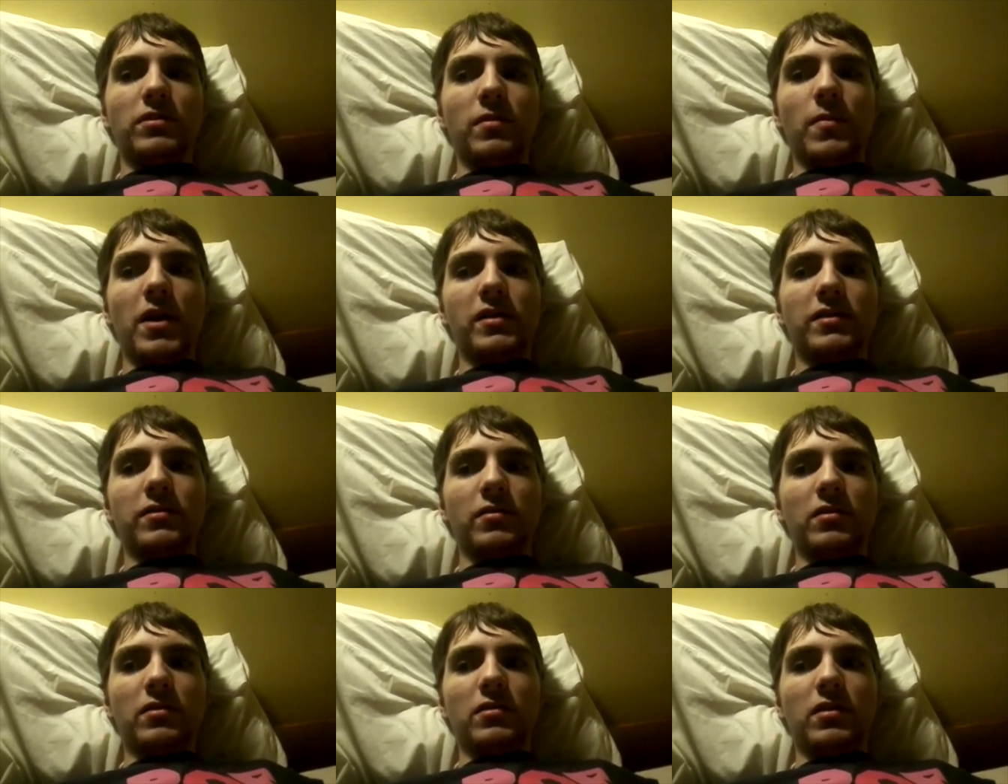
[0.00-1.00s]
the monster
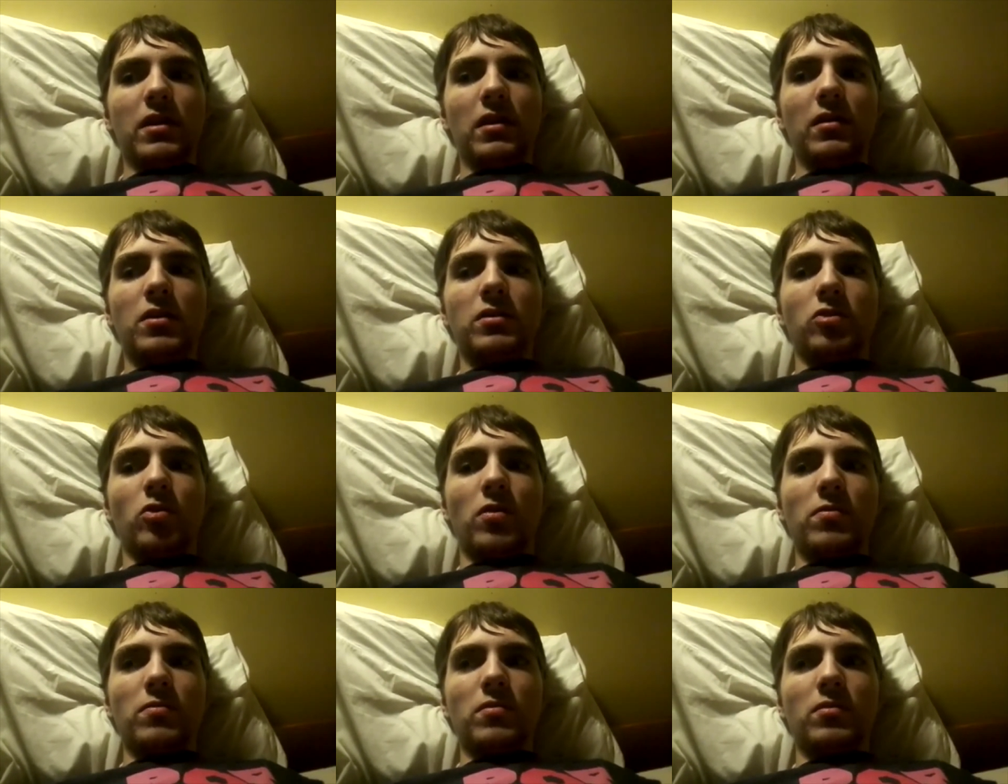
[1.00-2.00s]
is a thing.
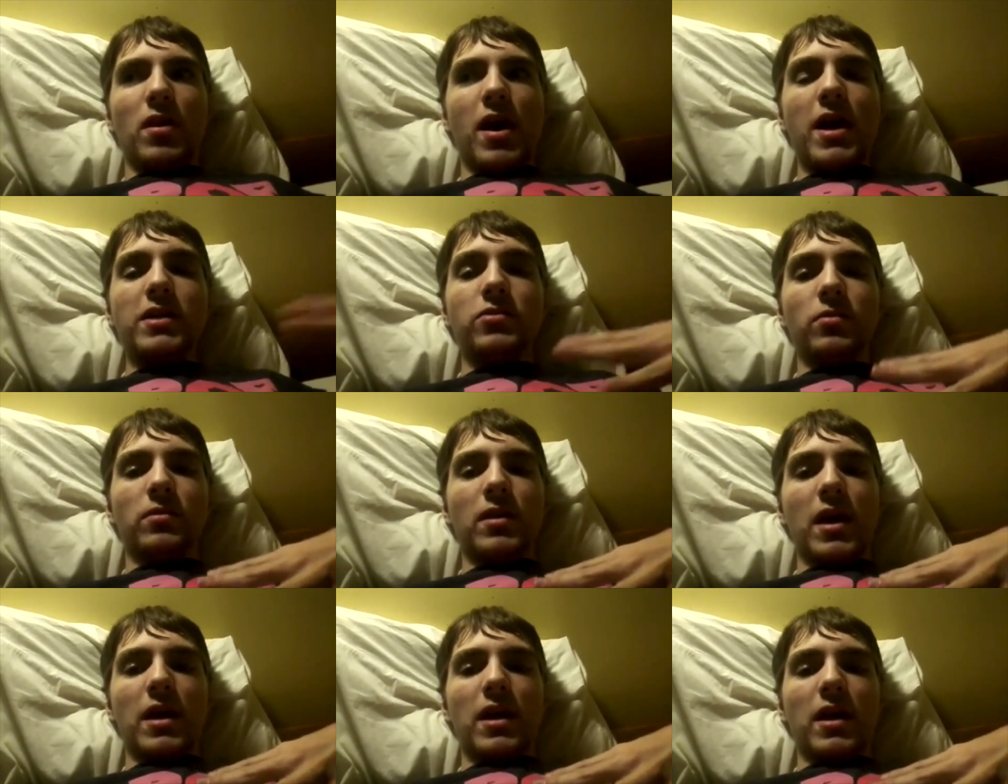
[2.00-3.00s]
So I took
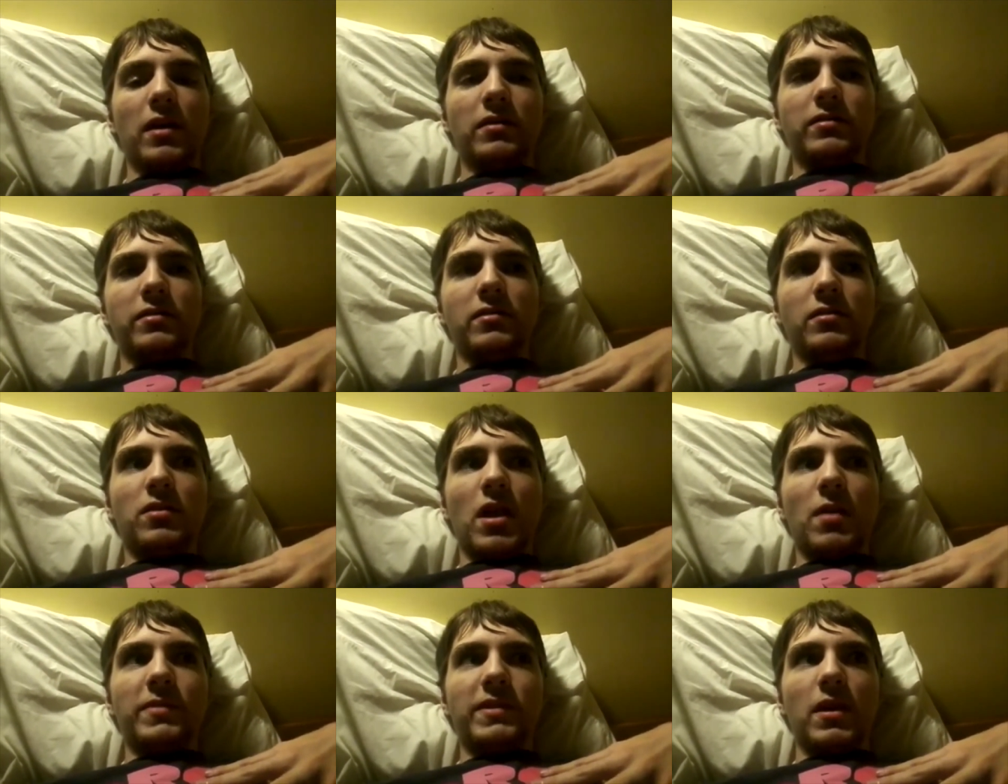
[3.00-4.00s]
that as
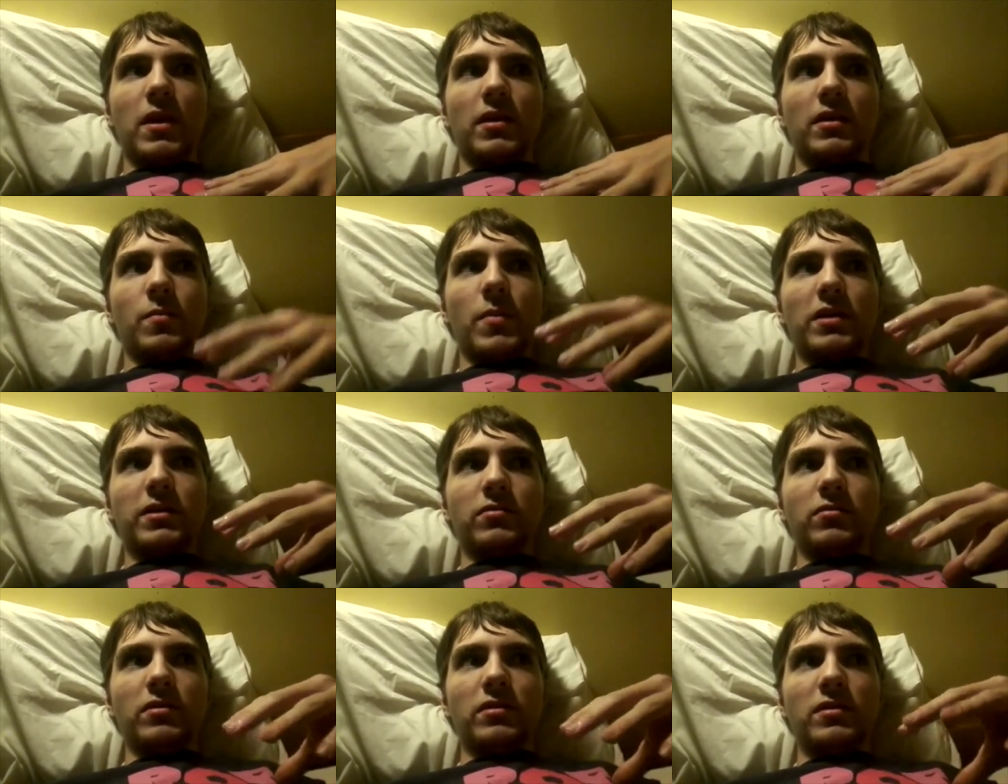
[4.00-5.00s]
them saying that the
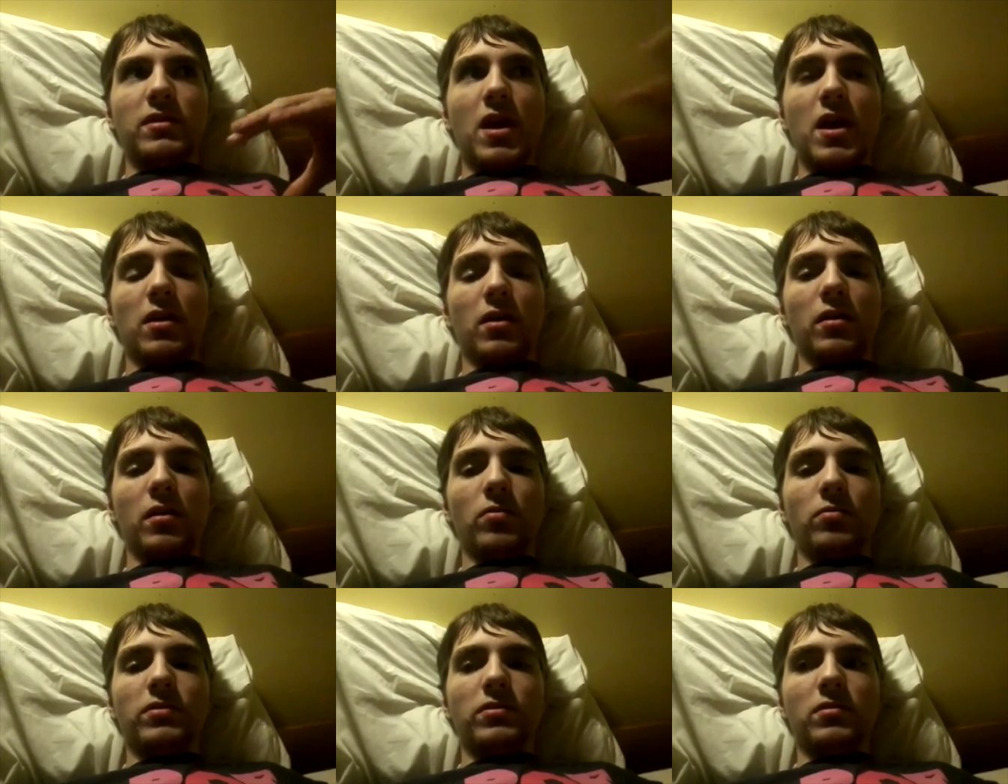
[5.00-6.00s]
monster is not a
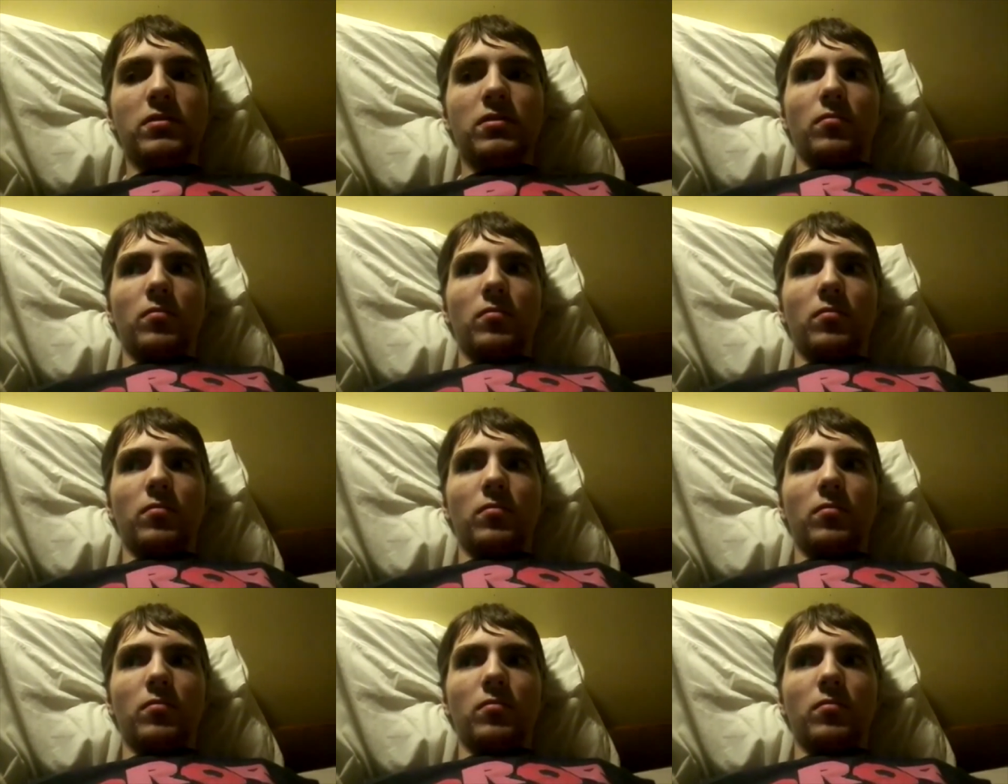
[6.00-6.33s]
ghost.